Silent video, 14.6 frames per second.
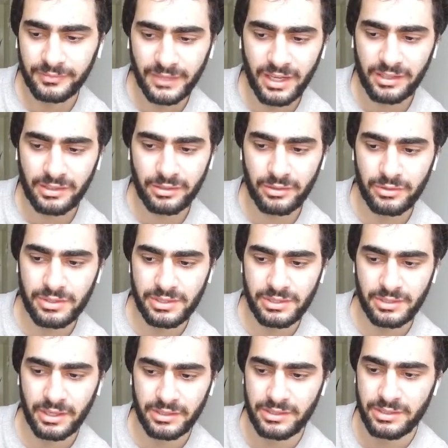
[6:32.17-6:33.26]
I don't know,
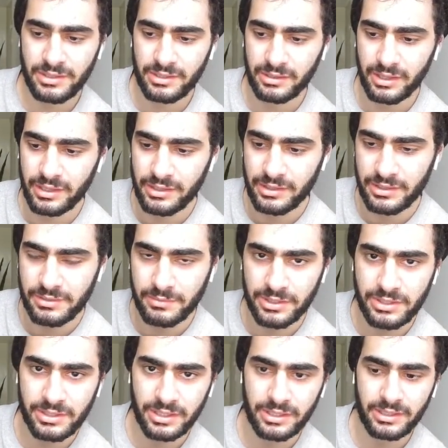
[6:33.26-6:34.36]
I just didn't like it as much
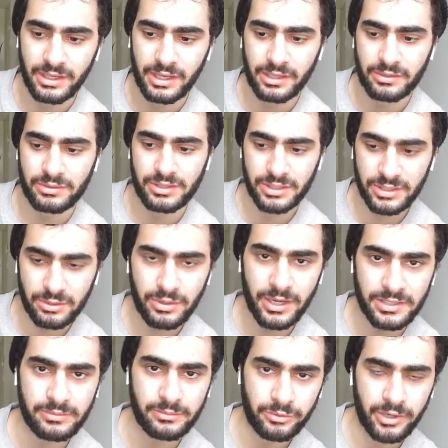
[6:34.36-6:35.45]
as I did the others. It still has
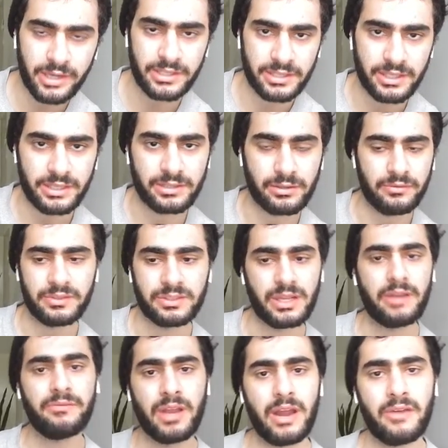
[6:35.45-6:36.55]
some great scenes. Obviously,
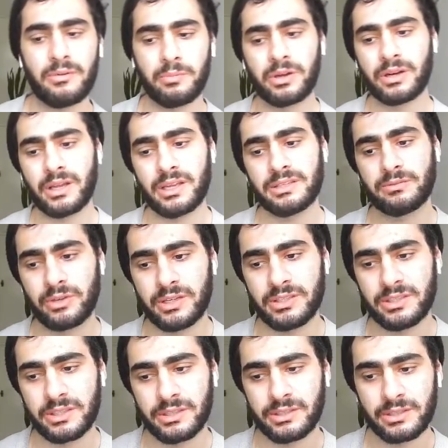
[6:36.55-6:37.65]
every Harry Potter has some great
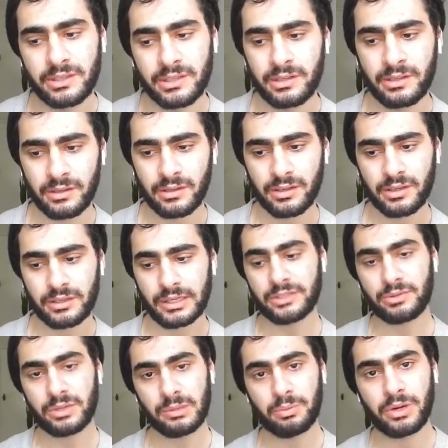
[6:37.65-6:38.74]
scenes, and I just
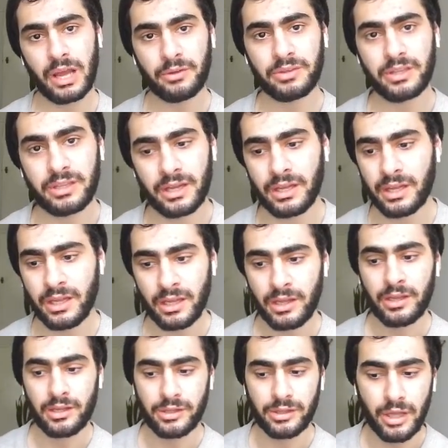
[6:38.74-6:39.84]
want to put it out there that
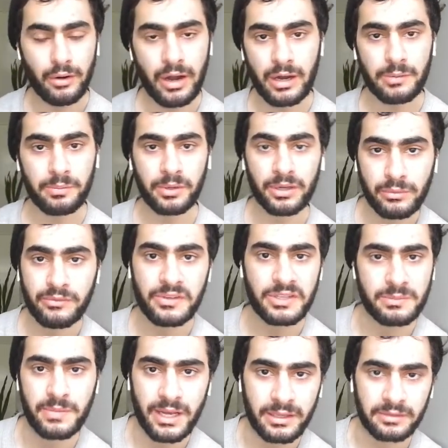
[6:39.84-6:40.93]
no Harry Potter movie is
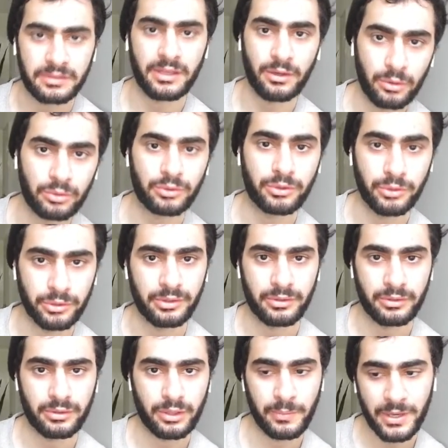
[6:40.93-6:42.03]
bad. They're all good
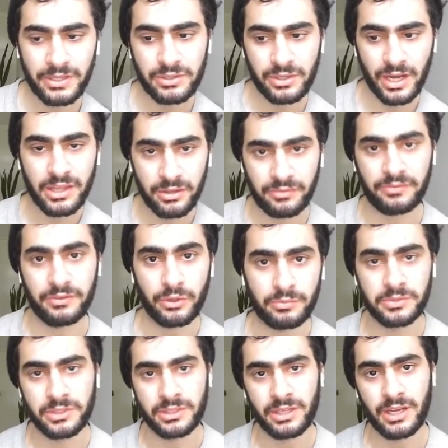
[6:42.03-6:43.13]
compared to other
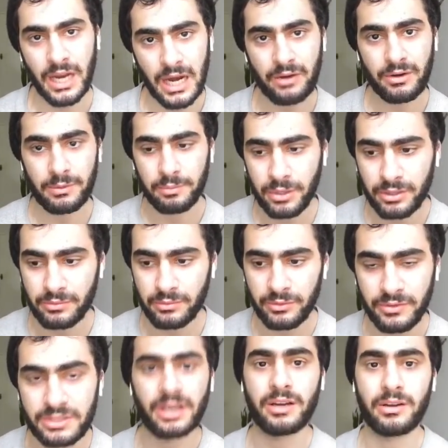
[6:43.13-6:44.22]
films. Harry Potter
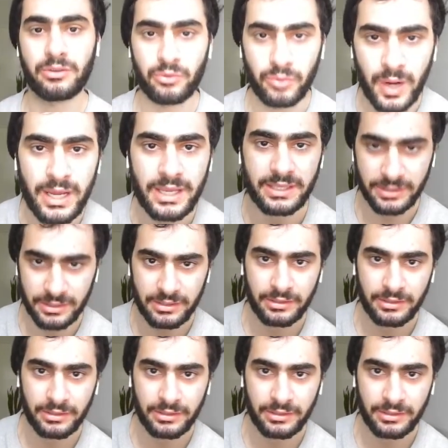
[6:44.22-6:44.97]
movies are great.